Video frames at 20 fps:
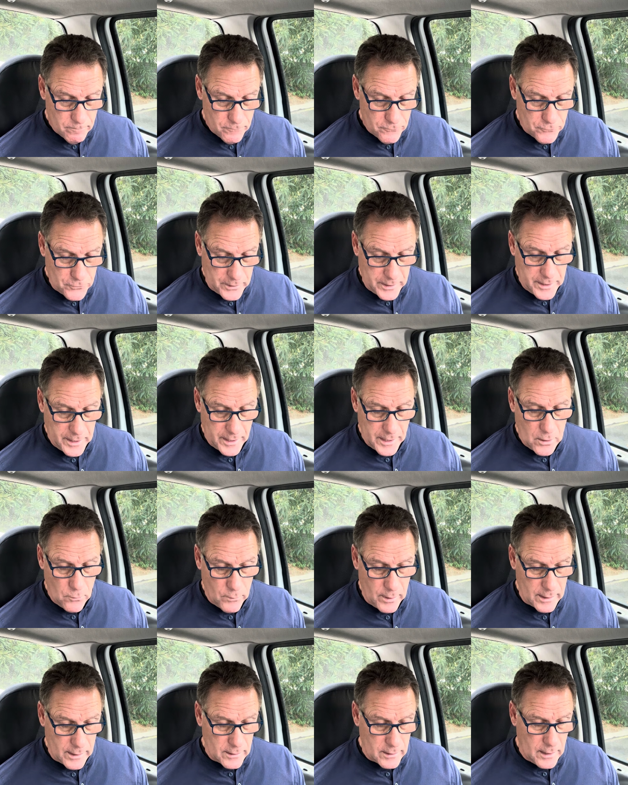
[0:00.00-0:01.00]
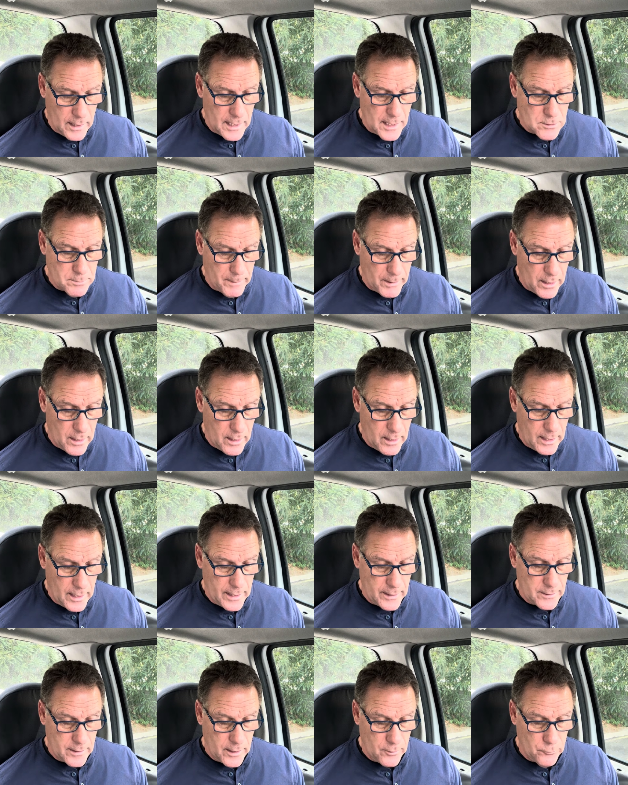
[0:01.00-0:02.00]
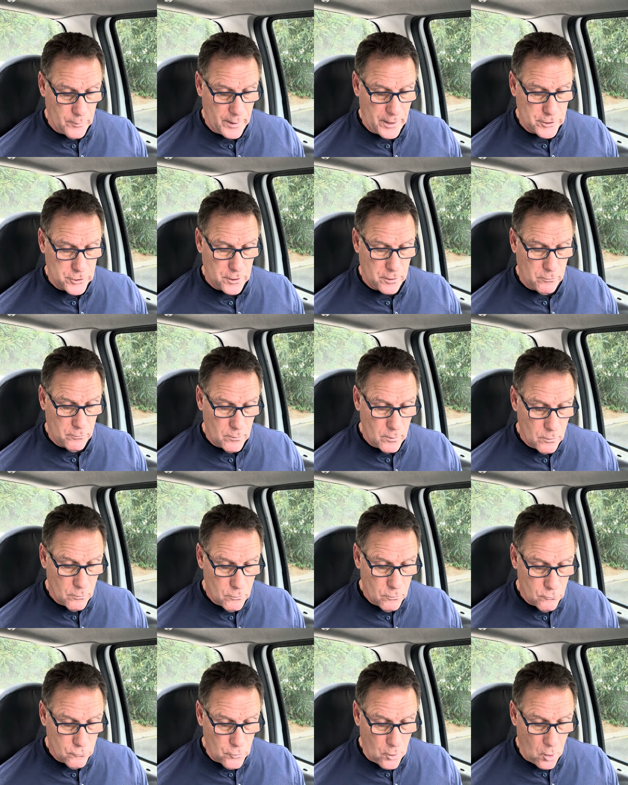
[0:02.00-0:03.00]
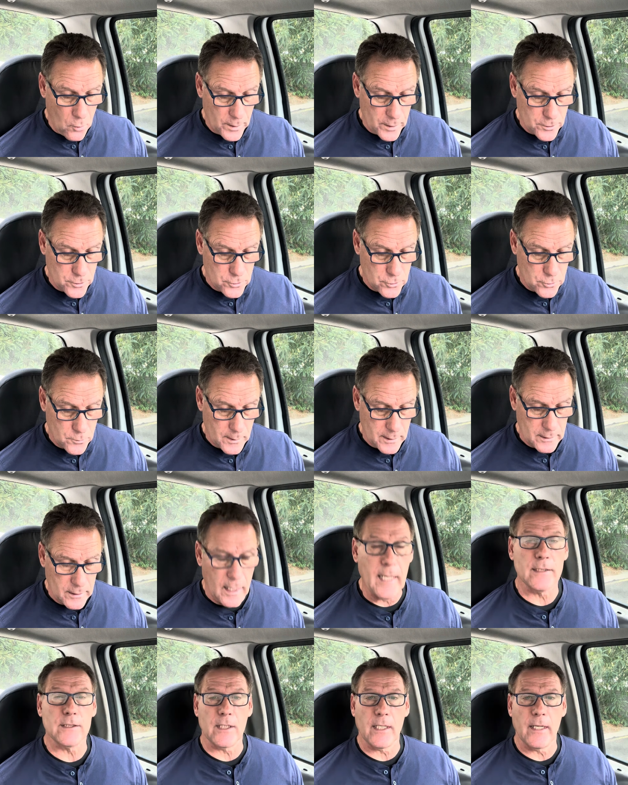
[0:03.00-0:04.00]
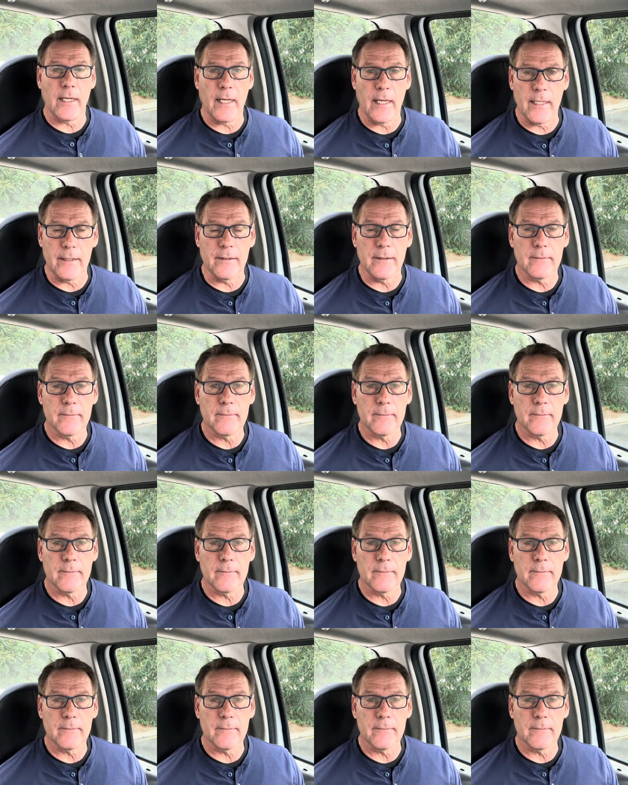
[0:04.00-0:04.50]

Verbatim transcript: forgetting what lies behind and reaching forward to what lies ahead.